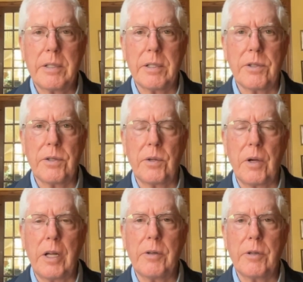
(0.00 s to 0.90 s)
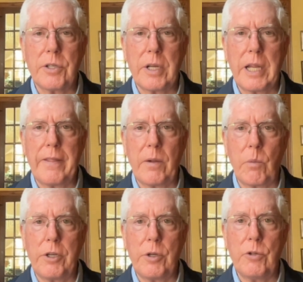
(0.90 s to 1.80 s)
to understand that
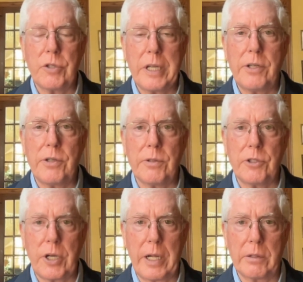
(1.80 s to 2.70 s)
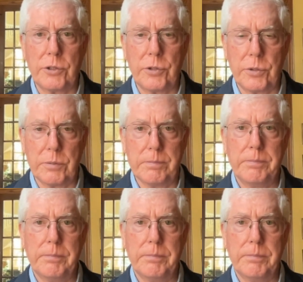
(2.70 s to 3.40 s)
when you send your child to